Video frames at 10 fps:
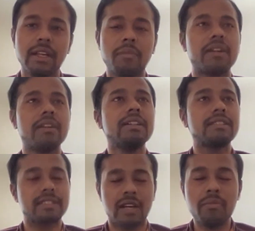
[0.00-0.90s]
but
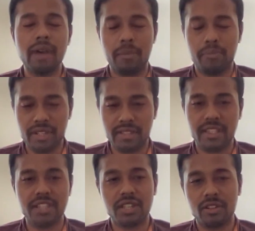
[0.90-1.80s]
some
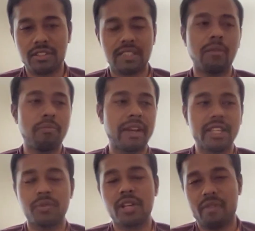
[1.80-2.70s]
appreciation or some
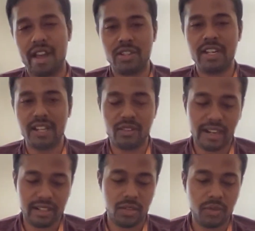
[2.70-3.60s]
place where you have actually
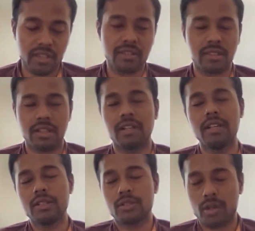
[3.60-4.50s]
interacted with the
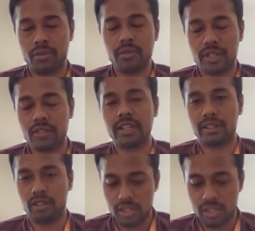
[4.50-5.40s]
software or
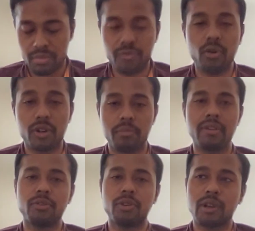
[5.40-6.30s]
technology
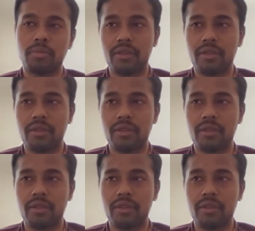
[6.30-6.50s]
before you apply